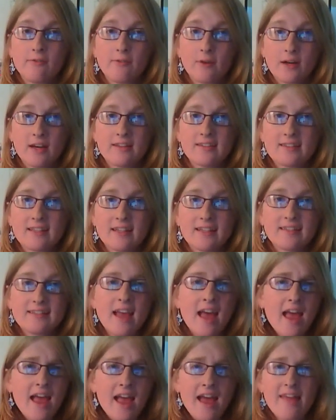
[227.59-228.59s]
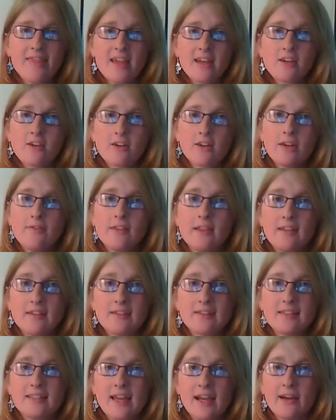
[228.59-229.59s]
for instance, and then you're given
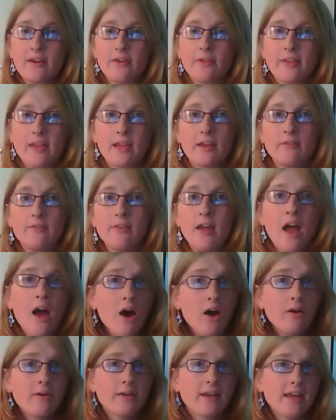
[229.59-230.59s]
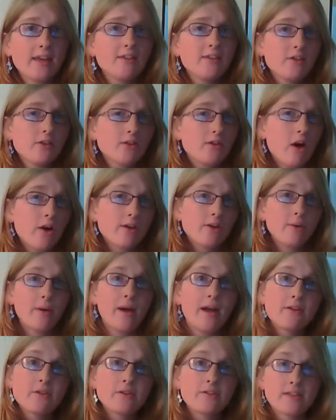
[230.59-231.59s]
this entire thing of, okay, are you
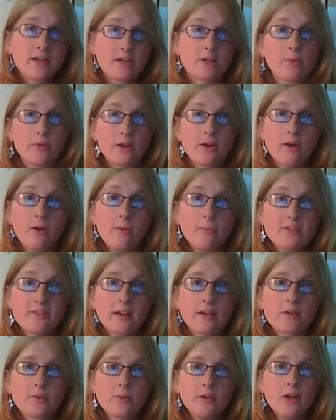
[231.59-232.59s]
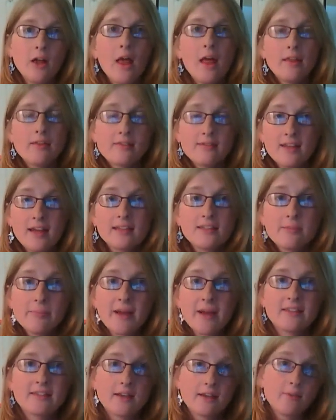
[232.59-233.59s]
heterosexual or homosexual? Then that
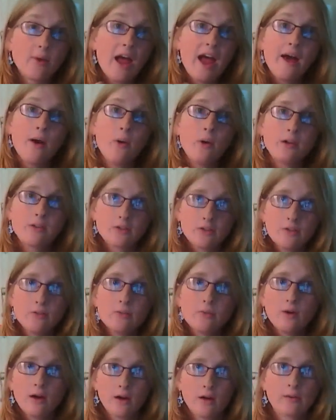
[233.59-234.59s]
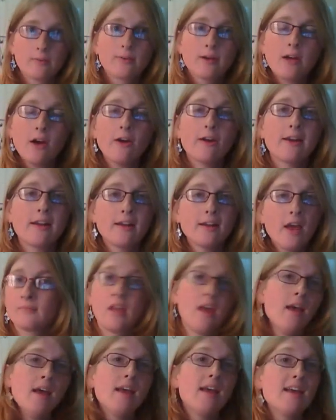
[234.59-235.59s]
depends on how you are regarded.
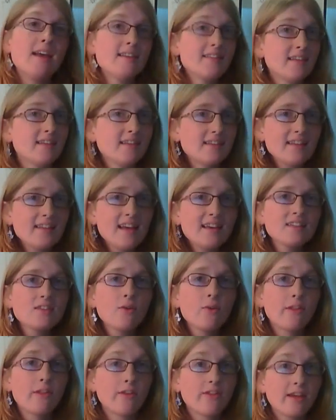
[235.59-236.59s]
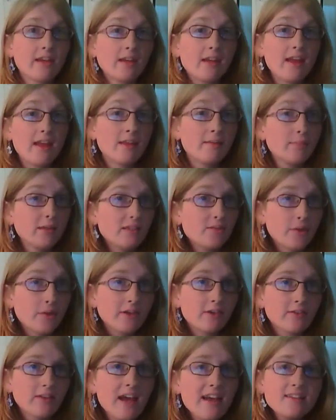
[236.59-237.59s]
Is it the sex or the thing in
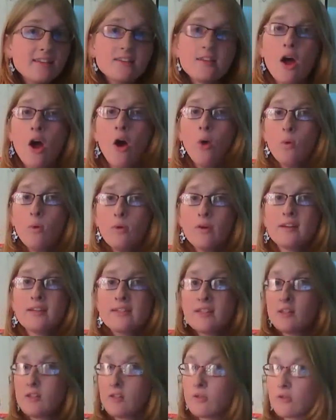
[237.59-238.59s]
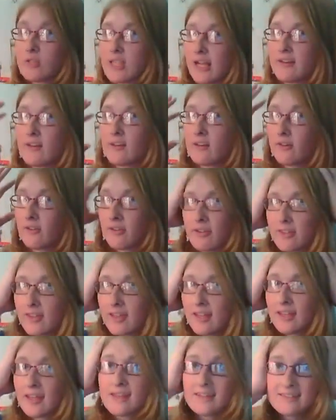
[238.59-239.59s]
between your legs, or is it your gender, the
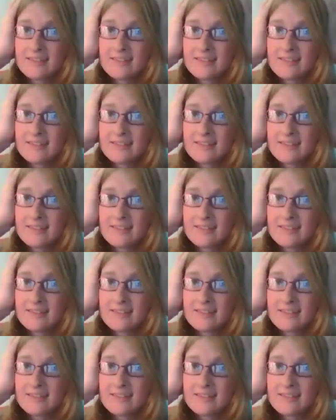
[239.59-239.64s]
thing